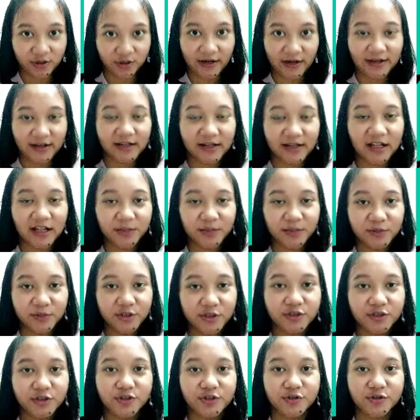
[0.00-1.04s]
can help
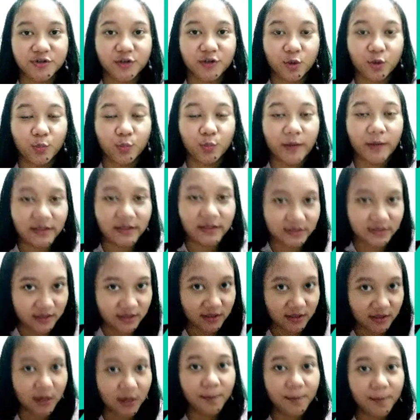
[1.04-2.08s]
you to know
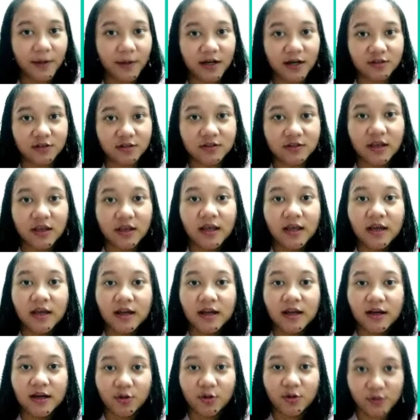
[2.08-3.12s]
better about
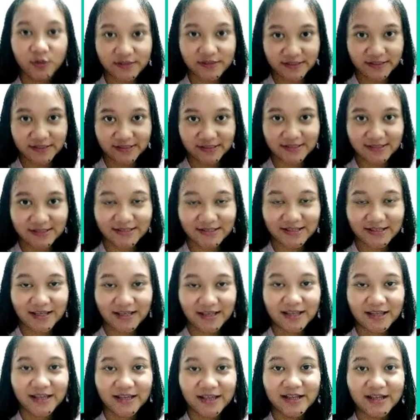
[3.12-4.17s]
Quizizz.
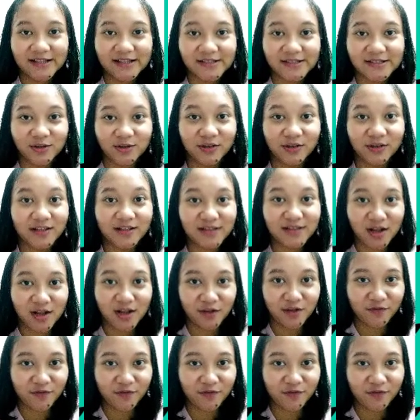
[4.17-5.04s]
So that's all